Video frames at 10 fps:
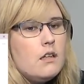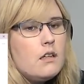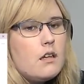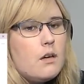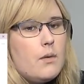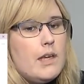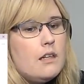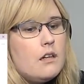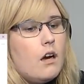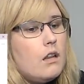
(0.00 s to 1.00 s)
We can
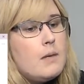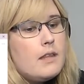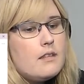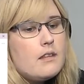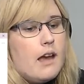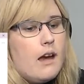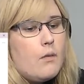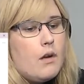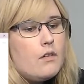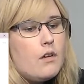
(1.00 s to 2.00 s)
all admit to that. We
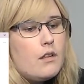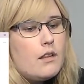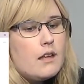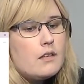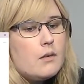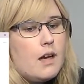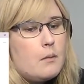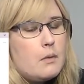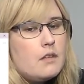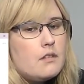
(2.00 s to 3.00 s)
all know that that's what
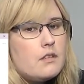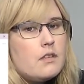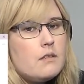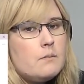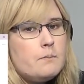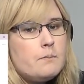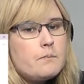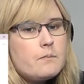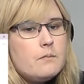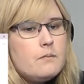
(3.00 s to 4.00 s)
happens.
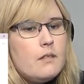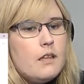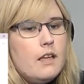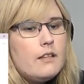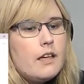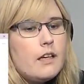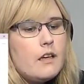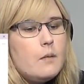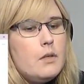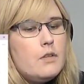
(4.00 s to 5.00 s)
And that
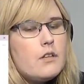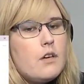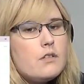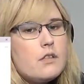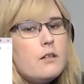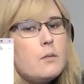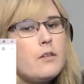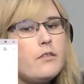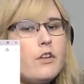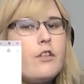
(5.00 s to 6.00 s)
abuse goes a little bit
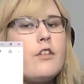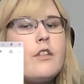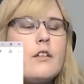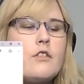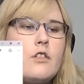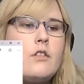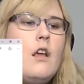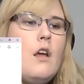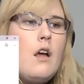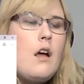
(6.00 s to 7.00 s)
further than just
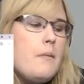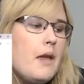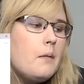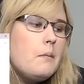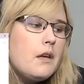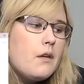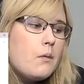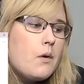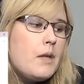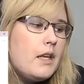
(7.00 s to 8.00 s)
a man being a
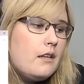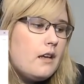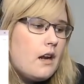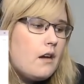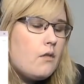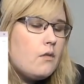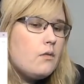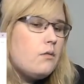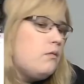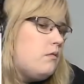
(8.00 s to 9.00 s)
woman,
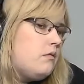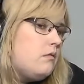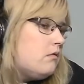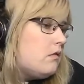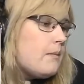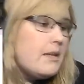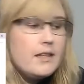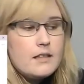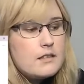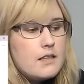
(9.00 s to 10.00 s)
and
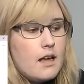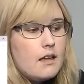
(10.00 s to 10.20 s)
that's not,